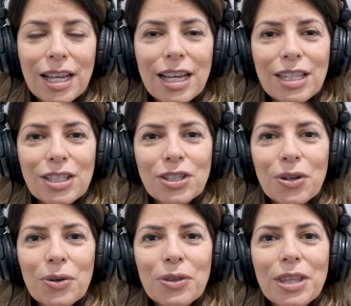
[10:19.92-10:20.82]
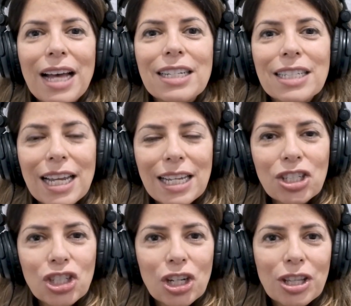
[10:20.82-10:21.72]
And so that
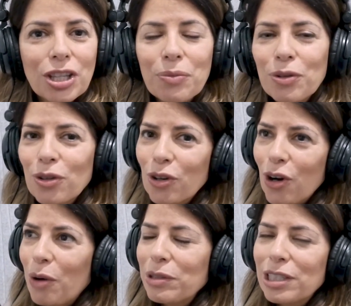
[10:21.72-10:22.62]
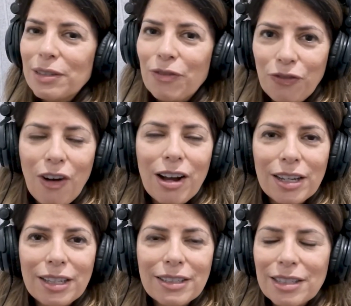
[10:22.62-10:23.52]
tension, the ruler always
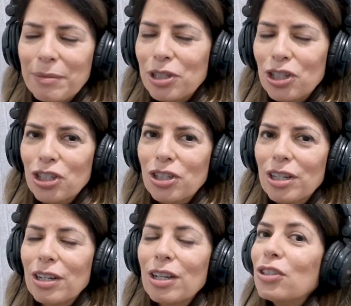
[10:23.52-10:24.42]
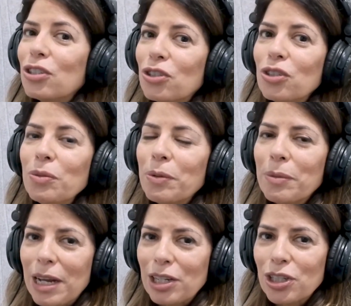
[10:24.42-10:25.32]
finds the magician
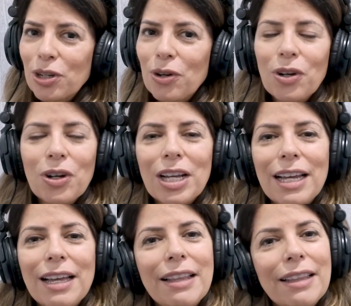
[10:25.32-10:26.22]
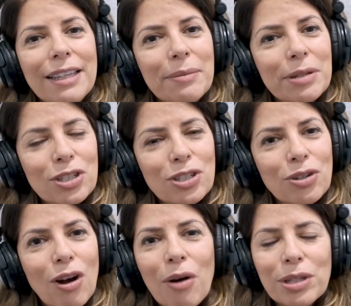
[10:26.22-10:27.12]
super magical, and the
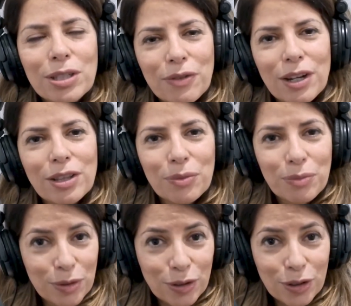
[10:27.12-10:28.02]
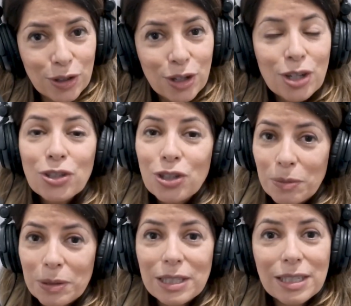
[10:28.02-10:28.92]
magician always finds the ruler
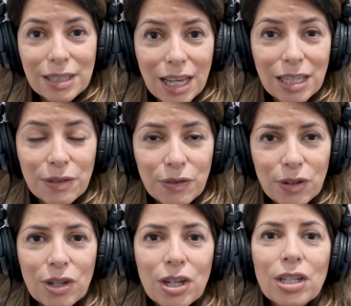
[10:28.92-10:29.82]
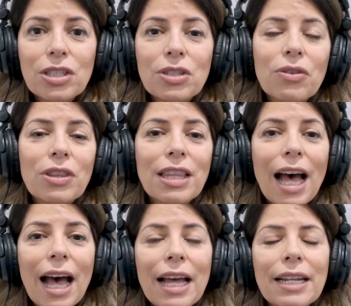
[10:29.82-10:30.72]
super successful. So
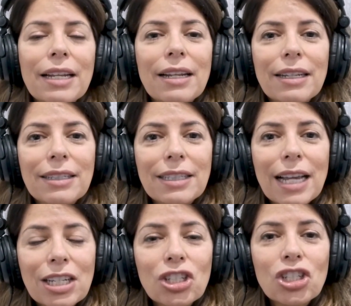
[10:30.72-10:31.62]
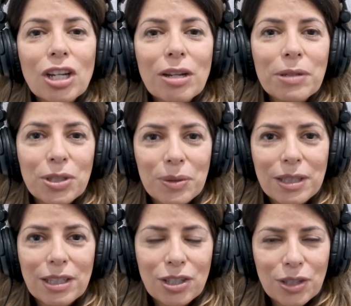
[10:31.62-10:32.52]
that tension
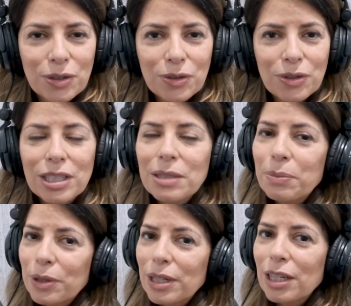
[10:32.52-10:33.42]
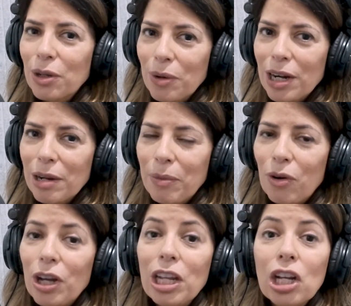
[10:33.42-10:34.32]
between the two is pretty
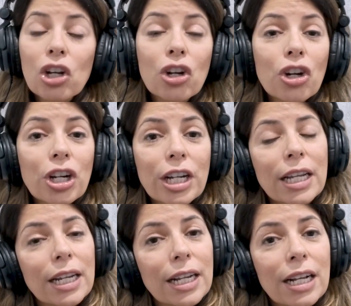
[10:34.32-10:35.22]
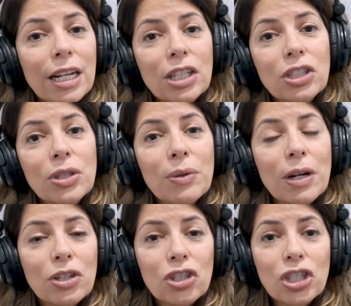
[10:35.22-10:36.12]
incredible in learning to
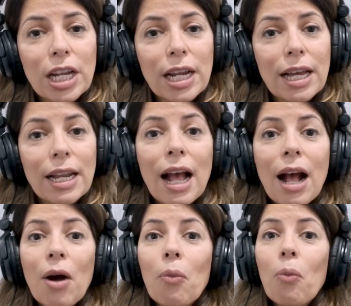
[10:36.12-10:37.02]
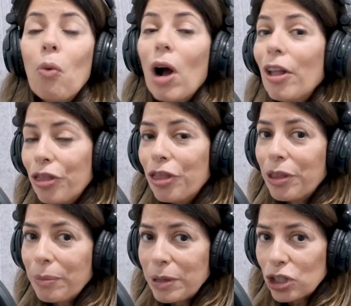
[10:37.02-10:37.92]
understand what
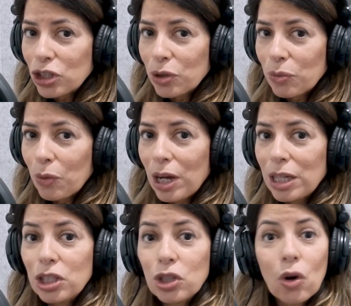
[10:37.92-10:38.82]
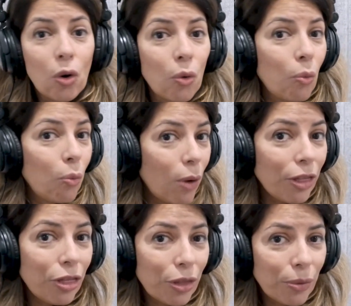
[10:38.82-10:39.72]
the magician wants or
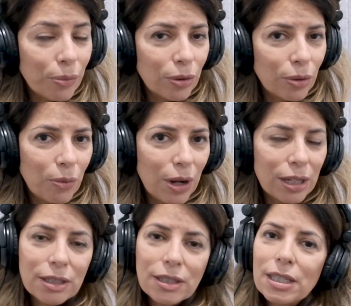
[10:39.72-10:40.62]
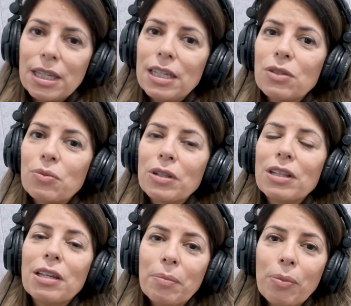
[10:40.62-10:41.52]
what the ruler wants is
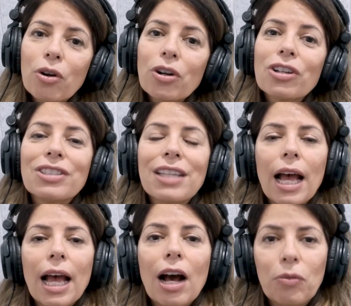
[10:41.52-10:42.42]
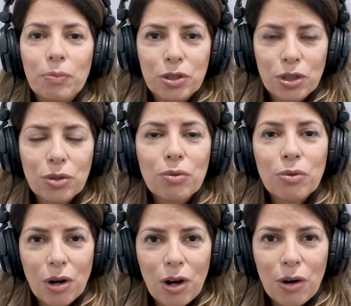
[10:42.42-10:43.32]
really important, because that helps you
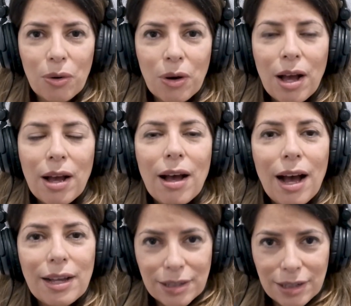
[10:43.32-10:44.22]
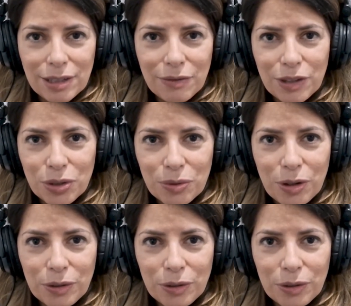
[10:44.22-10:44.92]
grow as an individual.